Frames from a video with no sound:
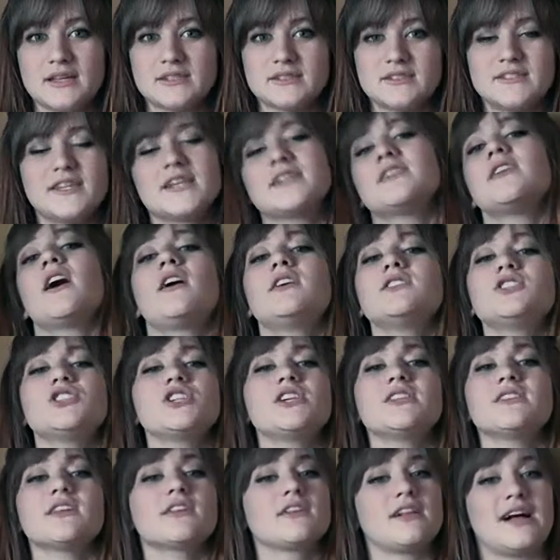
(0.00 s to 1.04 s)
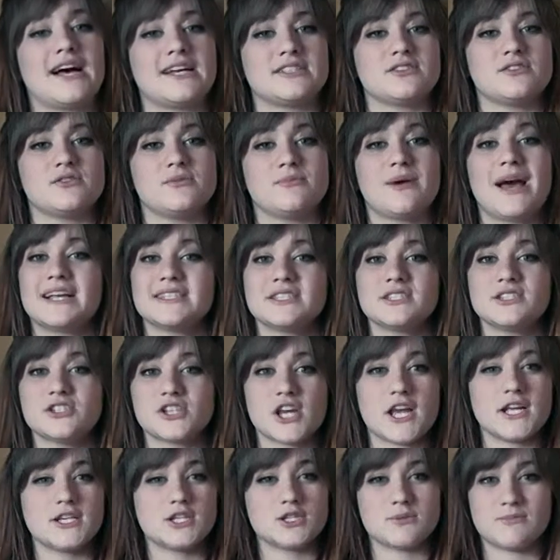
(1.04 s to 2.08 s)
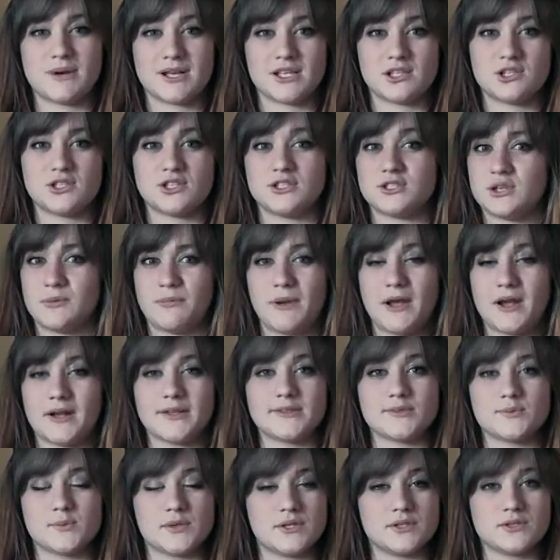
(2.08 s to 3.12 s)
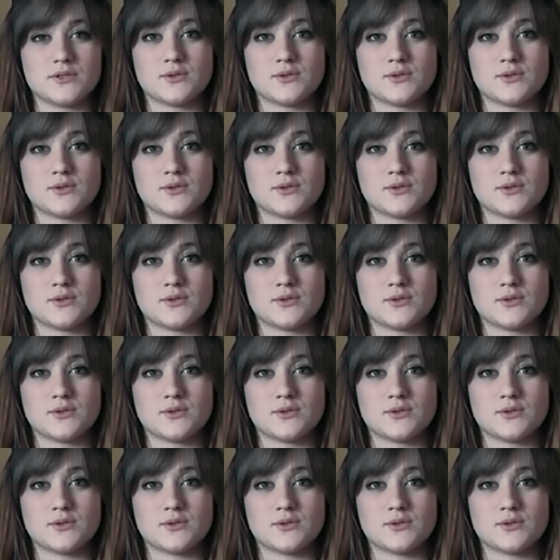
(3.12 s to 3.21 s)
Technology in the classroom hasn't changed much since our parents were in